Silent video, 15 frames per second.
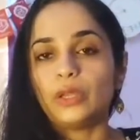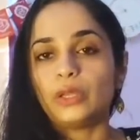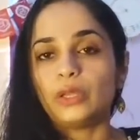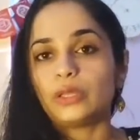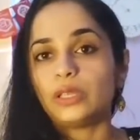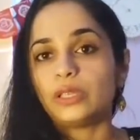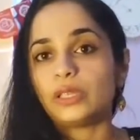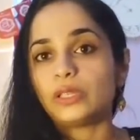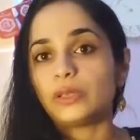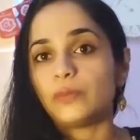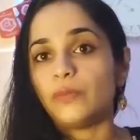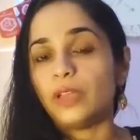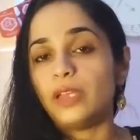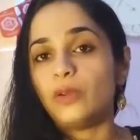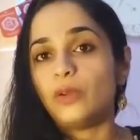This is
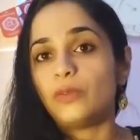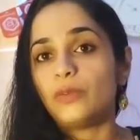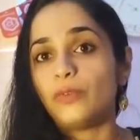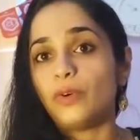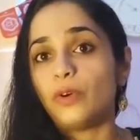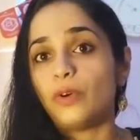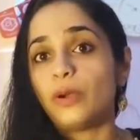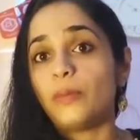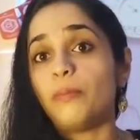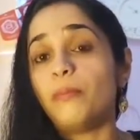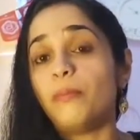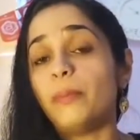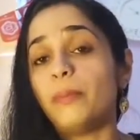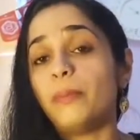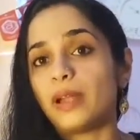very good for
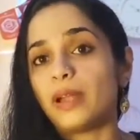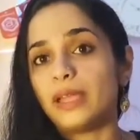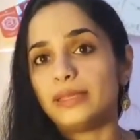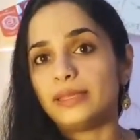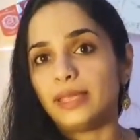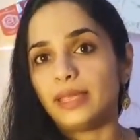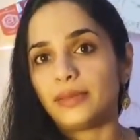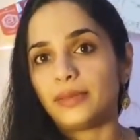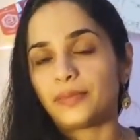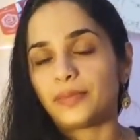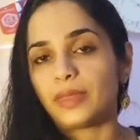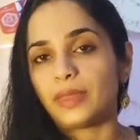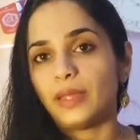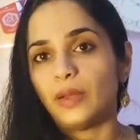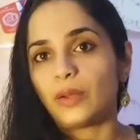memorizing.
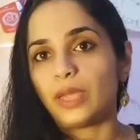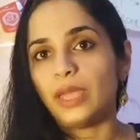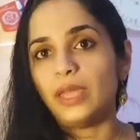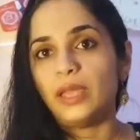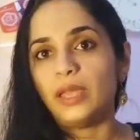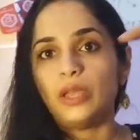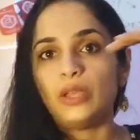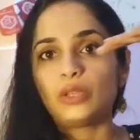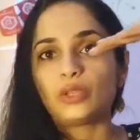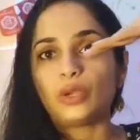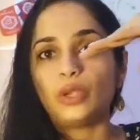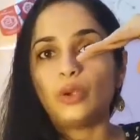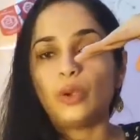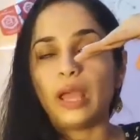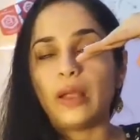Okay,
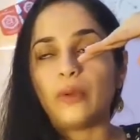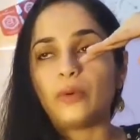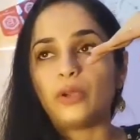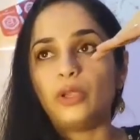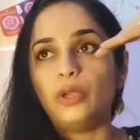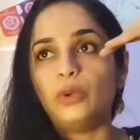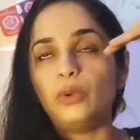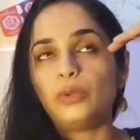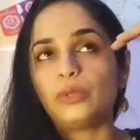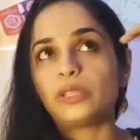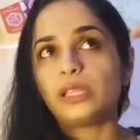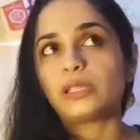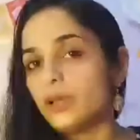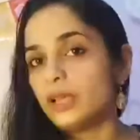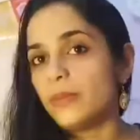so you have to use
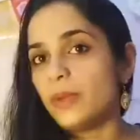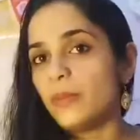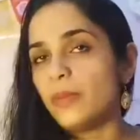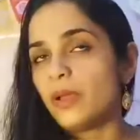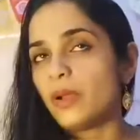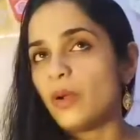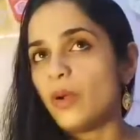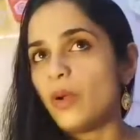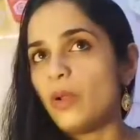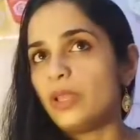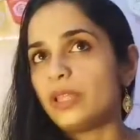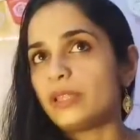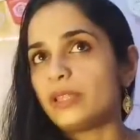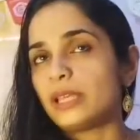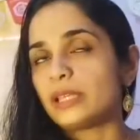this, remember
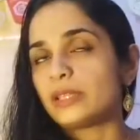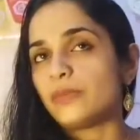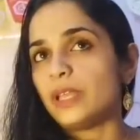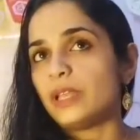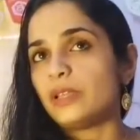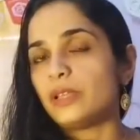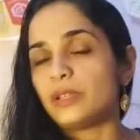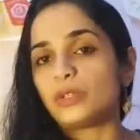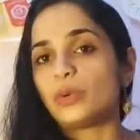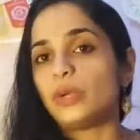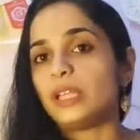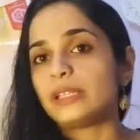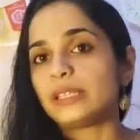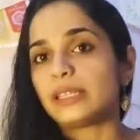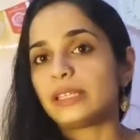all the things. When
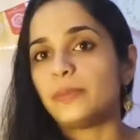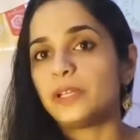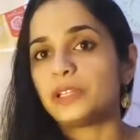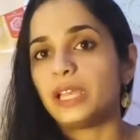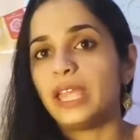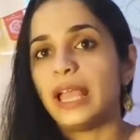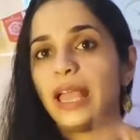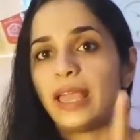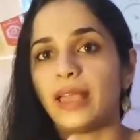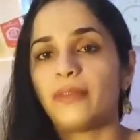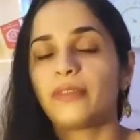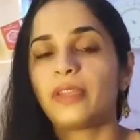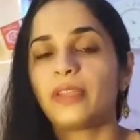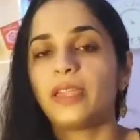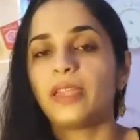students, especially, I
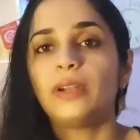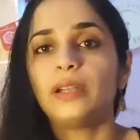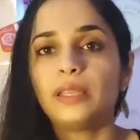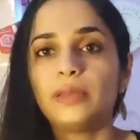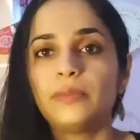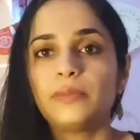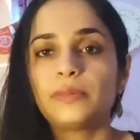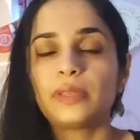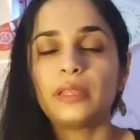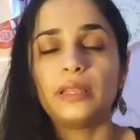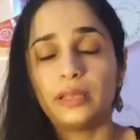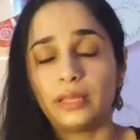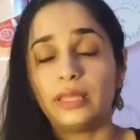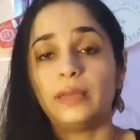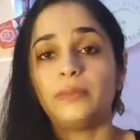have given
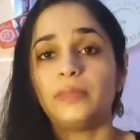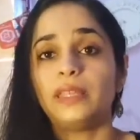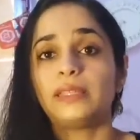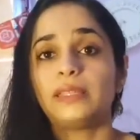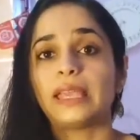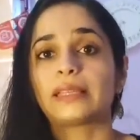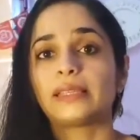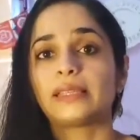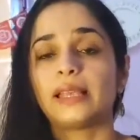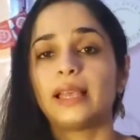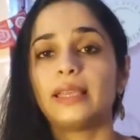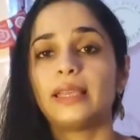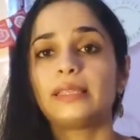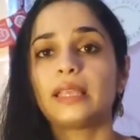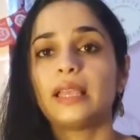them this
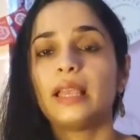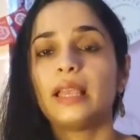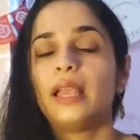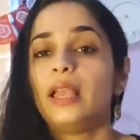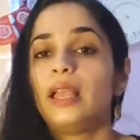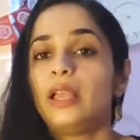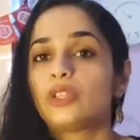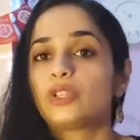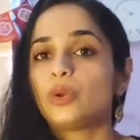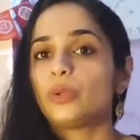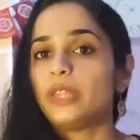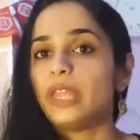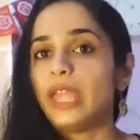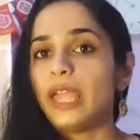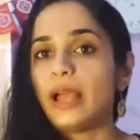exercise, so
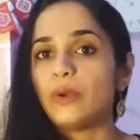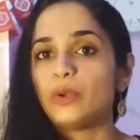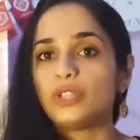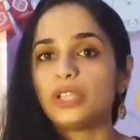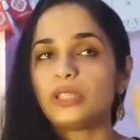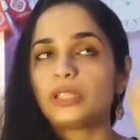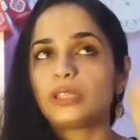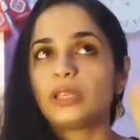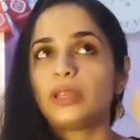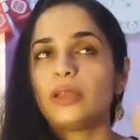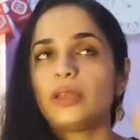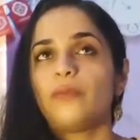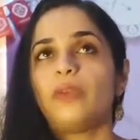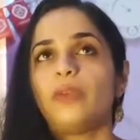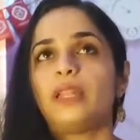they have to just,
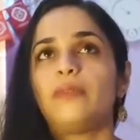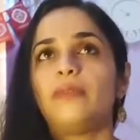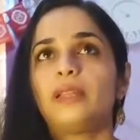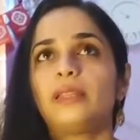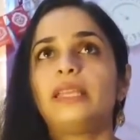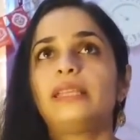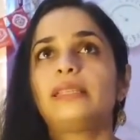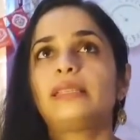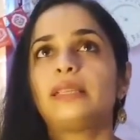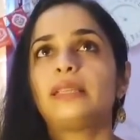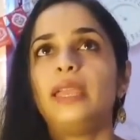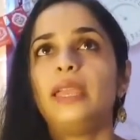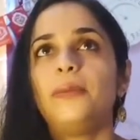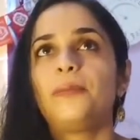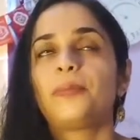whenever they
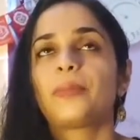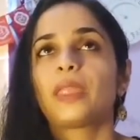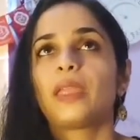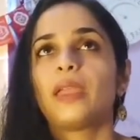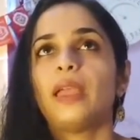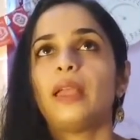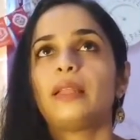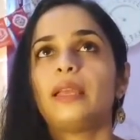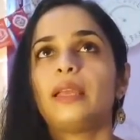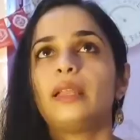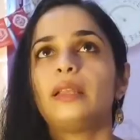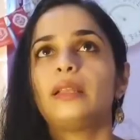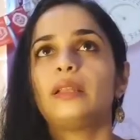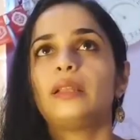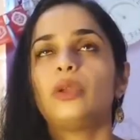study, and
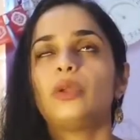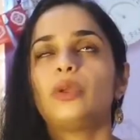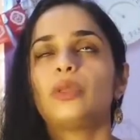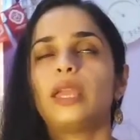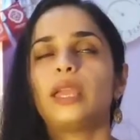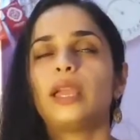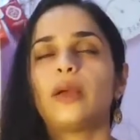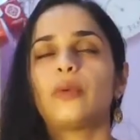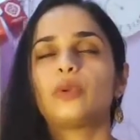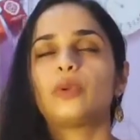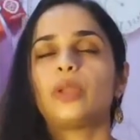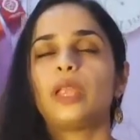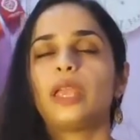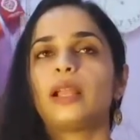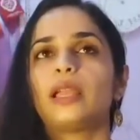then they have to
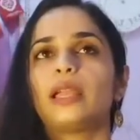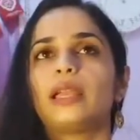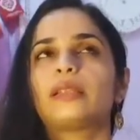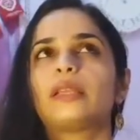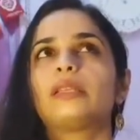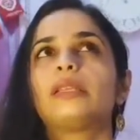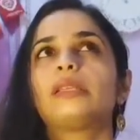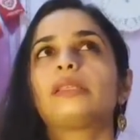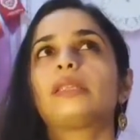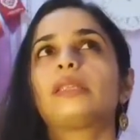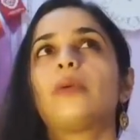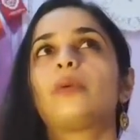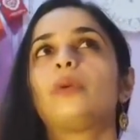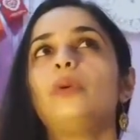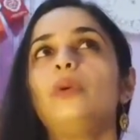recollect, they just
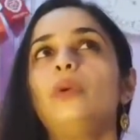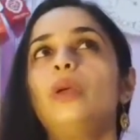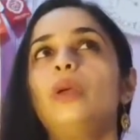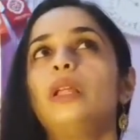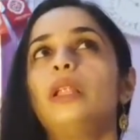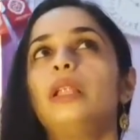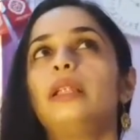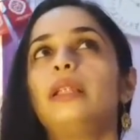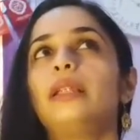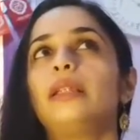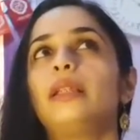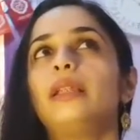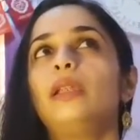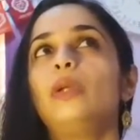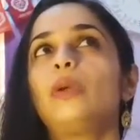have to
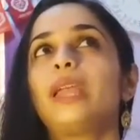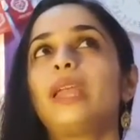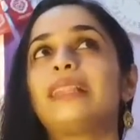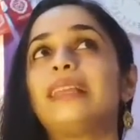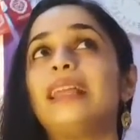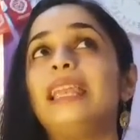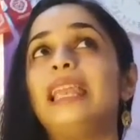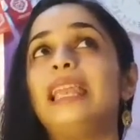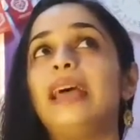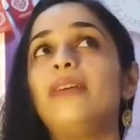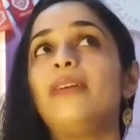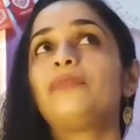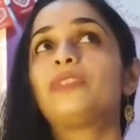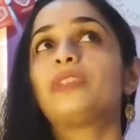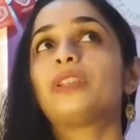look at the
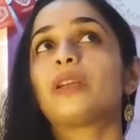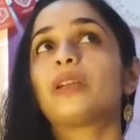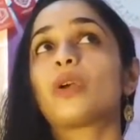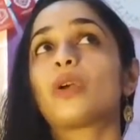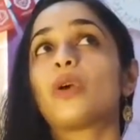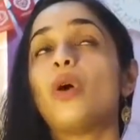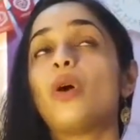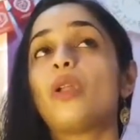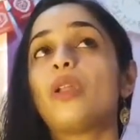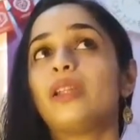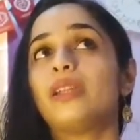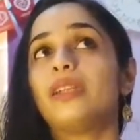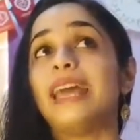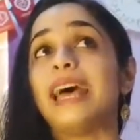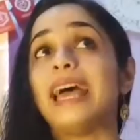left
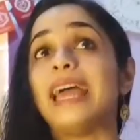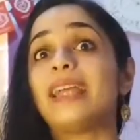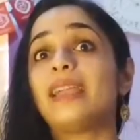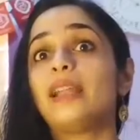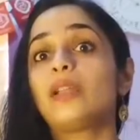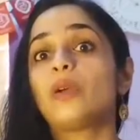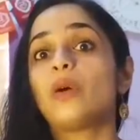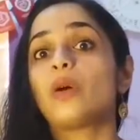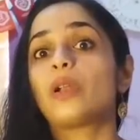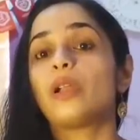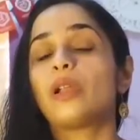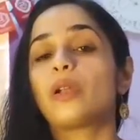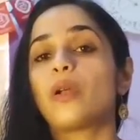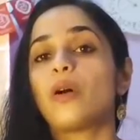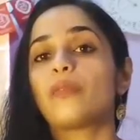corner, diagonal
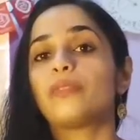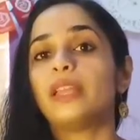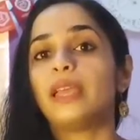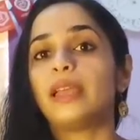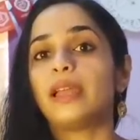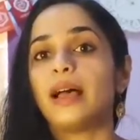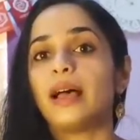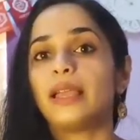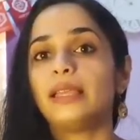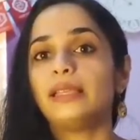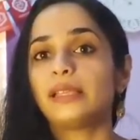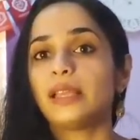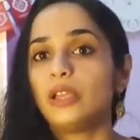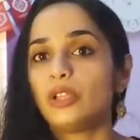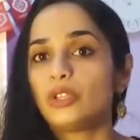corner of their eyes
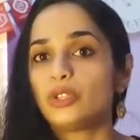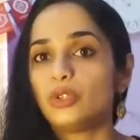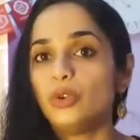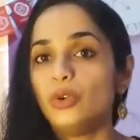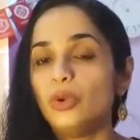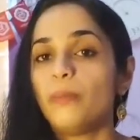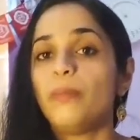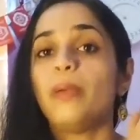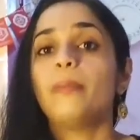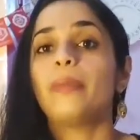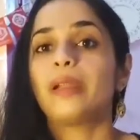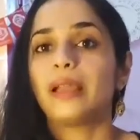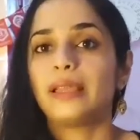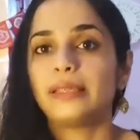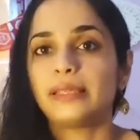to
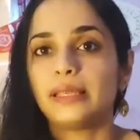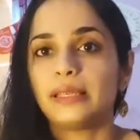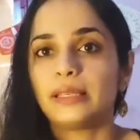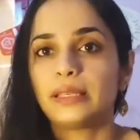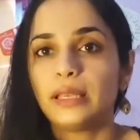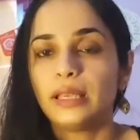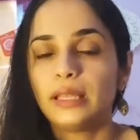memorize it.